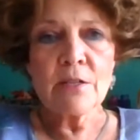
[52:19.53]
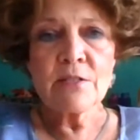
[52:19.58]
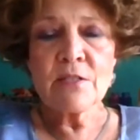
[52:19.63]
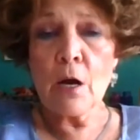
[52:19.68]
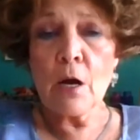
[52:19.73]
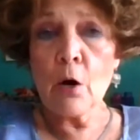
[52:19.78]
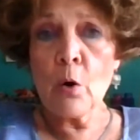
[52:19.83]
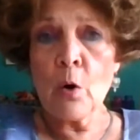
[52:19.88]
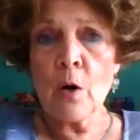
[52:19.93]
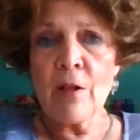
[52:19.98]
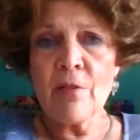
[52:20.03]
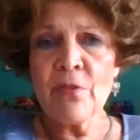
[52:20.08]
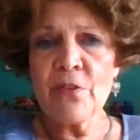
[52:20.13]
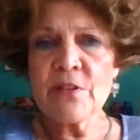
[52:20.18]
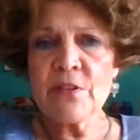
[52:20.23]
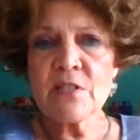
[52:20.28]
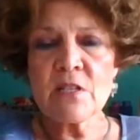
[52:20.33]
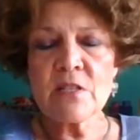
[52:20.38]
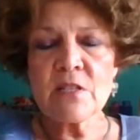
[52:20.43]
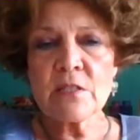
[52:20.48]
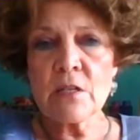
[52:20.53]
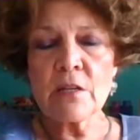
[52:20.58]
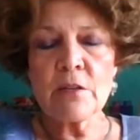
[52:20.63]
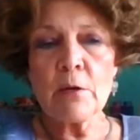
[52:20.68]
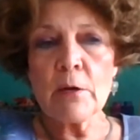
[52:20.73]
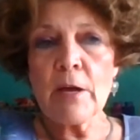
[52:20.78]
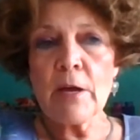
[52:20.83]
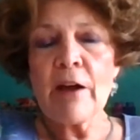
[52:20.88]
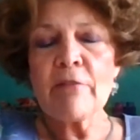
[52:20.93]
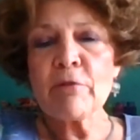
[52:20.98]
So this is
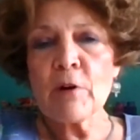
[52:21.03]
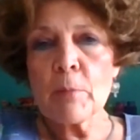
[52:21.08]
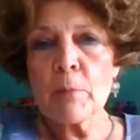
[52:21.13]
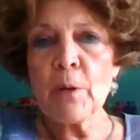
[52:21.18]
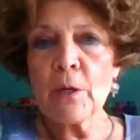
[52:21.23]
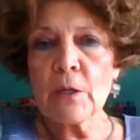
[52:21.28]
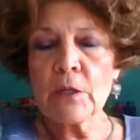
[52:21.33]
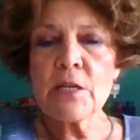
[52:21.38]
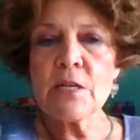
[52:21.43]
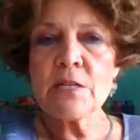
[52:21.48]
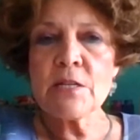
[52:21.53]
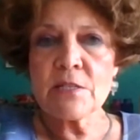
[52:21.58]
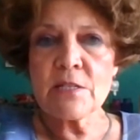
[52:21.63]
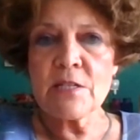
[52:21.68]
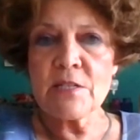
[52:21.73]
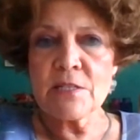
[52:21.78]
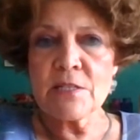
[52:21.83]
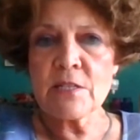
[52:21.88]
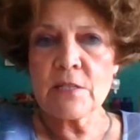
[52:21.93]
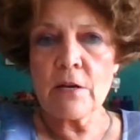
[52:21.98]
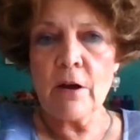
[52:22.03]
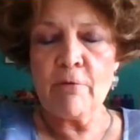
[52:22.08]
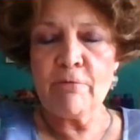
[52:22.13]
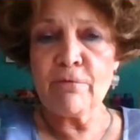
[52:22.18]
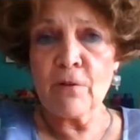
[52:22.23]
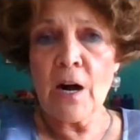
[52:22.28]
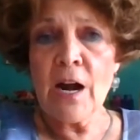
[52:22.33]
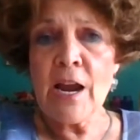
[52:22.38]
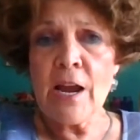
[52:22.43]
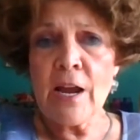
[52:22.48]
every police is
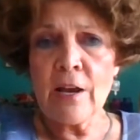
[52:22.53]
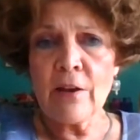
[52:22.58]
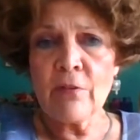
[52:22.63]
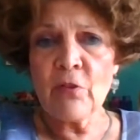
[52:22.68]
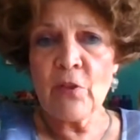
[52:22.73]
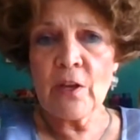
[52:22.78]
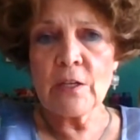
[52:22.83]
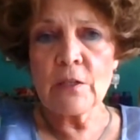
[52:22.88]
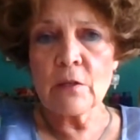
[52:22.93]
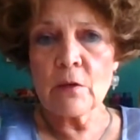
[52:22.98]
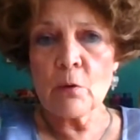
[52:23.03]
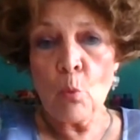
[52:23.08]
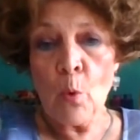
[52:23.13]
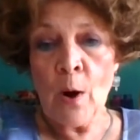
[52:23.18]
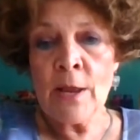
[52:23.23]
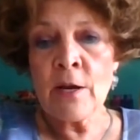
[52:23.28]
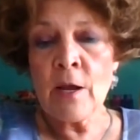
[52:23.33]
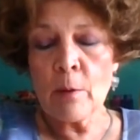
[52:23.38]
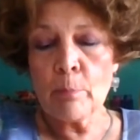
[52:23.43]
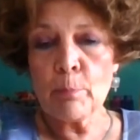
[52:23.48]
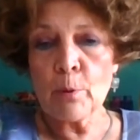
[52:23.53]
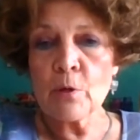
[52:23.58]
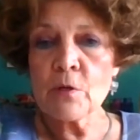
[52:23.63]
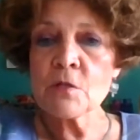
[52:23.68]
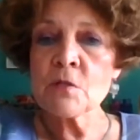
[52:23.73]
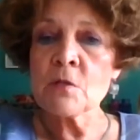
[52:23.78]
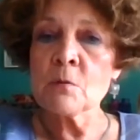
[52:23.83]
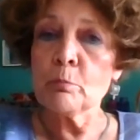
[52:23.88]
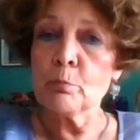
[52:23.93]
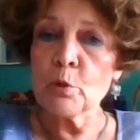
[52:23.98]
afraid that when a
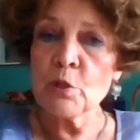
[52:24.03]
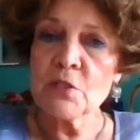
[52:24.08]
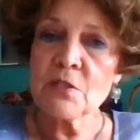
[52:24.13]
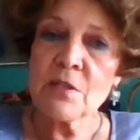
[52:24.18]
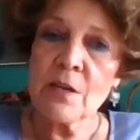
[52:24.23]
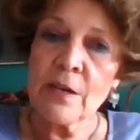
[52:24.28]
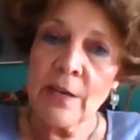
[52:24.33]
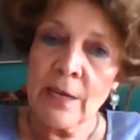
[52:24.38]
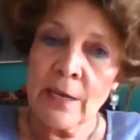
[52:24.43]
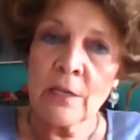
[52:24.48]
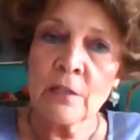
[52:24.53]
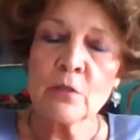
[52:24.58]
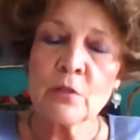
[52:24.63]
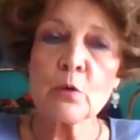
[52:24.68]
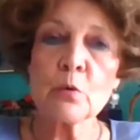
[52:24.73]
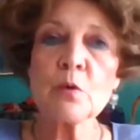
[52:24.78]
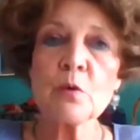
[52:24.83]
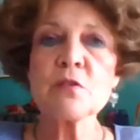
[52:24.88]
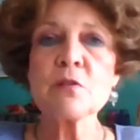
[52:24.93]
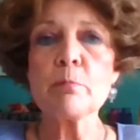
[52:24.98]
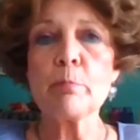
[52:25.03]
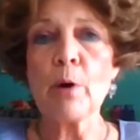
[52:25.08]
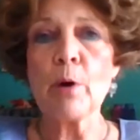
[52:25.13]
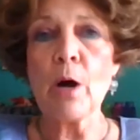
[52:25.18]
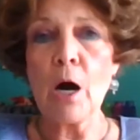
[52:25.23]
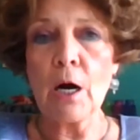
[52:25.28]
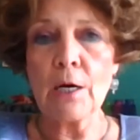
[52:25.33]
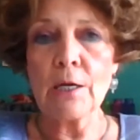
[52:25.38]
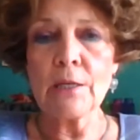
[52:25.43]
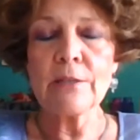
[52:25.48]
person puts a hand towards a
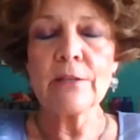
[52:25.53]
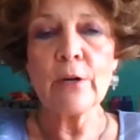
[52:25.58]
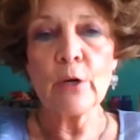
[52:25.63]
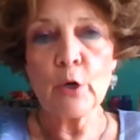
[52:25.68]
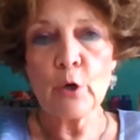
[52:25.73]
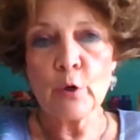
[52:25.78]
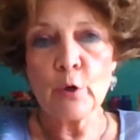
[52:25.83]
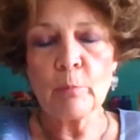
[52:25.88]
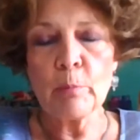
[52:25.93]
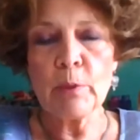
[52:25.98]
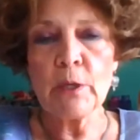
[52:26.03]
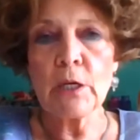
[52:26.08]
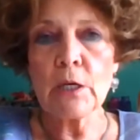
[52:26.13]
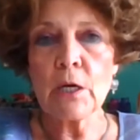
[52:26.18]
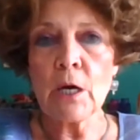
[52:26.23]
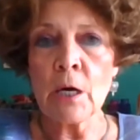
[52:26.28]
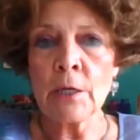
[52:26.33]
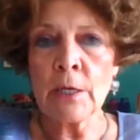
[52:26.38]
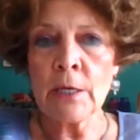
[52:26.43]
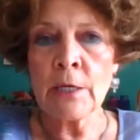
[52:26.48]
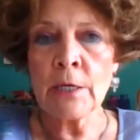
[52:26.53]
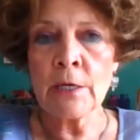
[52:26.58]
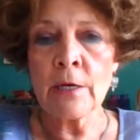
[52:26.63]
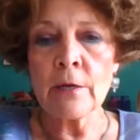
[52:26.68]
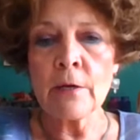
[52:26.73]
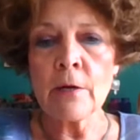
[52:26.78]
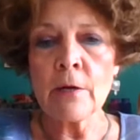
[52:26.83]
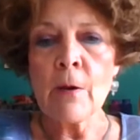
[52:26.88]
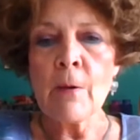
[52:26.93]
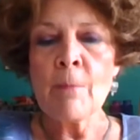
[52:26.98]
pocket, there could be a gun in
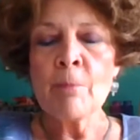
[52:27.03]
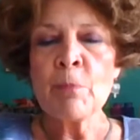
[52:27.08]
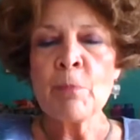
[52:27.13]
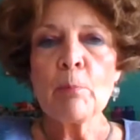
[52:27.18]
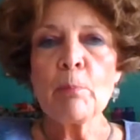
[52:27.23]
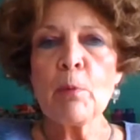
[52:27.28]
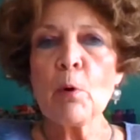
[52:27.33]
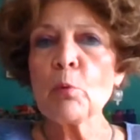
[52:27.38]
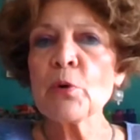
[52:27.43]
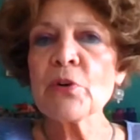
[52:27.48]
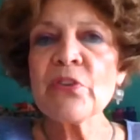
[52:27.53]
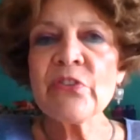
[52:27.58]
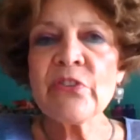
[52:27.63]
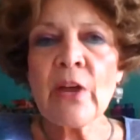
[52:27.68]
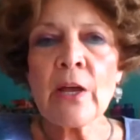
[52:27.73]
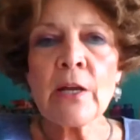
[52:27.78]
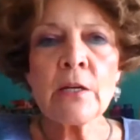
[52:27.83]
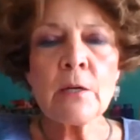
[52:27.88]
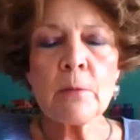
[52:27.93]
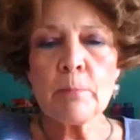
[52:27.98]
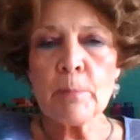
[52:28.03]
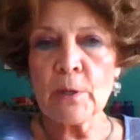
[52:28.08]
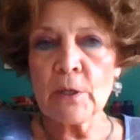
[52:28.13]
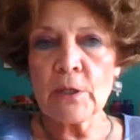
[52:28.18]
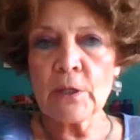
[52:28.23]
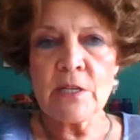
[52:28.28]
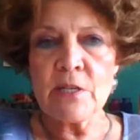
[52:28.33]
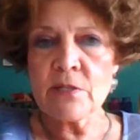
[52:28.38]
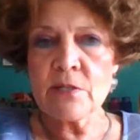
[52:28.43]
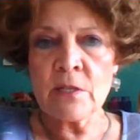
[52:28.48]
it. But we're sending
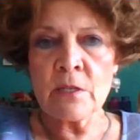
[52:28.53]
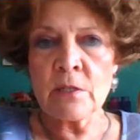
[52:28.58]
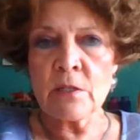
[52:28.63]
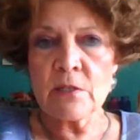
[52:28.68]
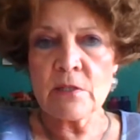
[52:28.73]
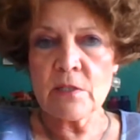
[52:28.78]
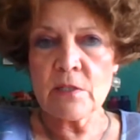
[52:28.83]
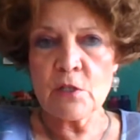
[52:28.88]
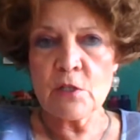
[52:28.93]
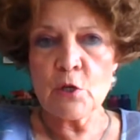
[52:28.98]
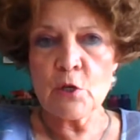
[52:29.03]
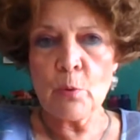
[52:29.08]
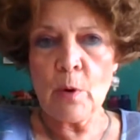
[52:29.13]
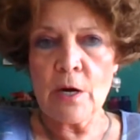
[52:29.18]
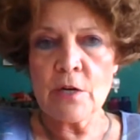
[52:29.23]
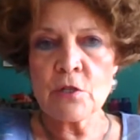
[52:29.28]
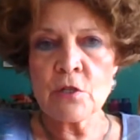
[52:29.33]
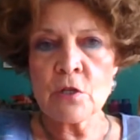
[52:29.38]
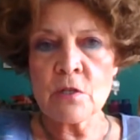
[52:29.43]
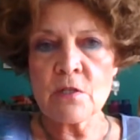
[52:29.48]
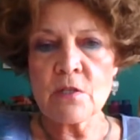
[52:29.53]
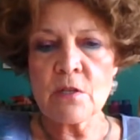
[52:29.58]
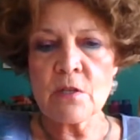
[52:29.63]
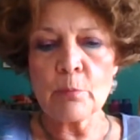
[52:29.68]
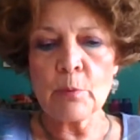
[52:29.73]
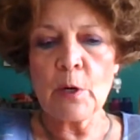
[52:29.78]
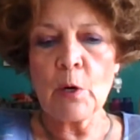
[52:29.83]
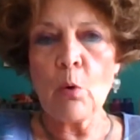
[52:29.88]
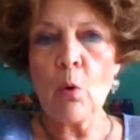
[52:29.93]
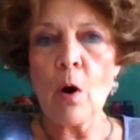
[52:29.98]
police into situations
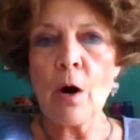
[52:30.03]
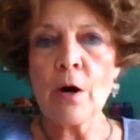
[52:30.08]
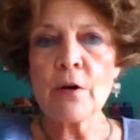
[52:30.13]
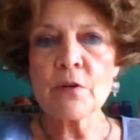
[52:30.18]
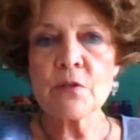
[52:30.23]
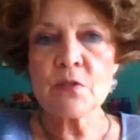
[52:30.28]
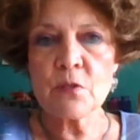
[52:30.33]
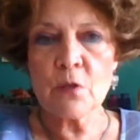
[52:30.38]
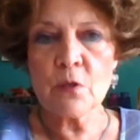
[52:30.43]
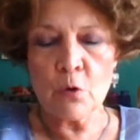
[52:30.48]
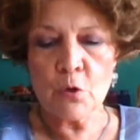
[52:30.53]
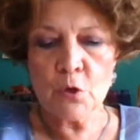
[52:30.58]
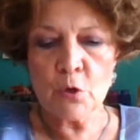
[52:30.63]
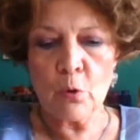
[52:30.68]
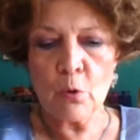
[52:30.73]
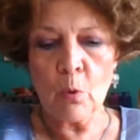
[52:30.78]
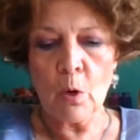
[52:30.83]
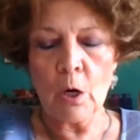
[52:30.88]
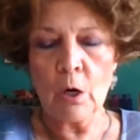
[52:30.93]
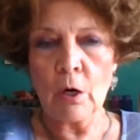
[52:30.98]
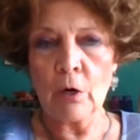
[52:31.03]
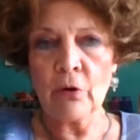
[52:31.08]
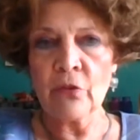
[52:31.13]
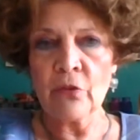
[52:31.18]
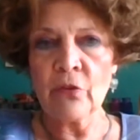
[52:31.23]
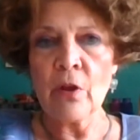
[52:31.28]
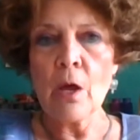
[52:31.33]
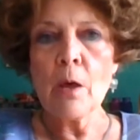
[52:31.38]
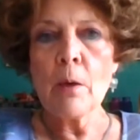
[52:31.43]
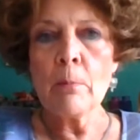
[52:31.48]
that require social
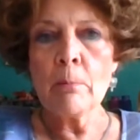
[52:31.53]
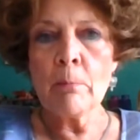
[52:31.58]
workers,